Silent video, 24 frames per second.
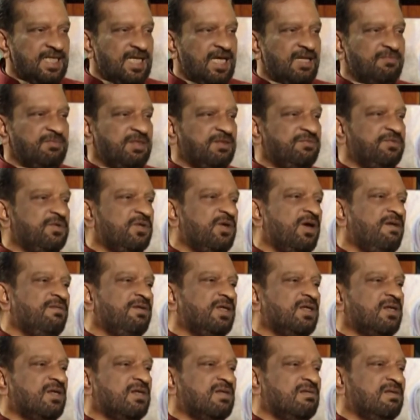I mean, if you have
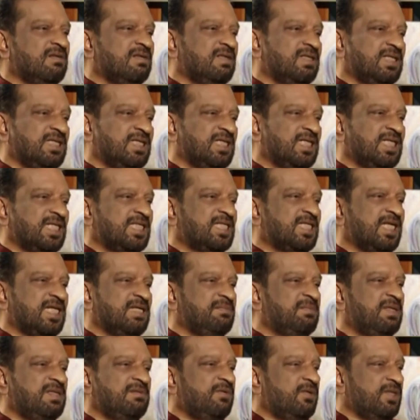a
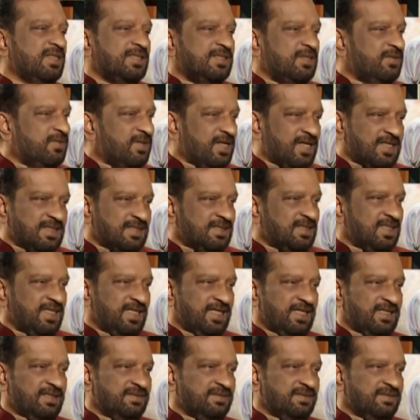terrible voice, you can't sing.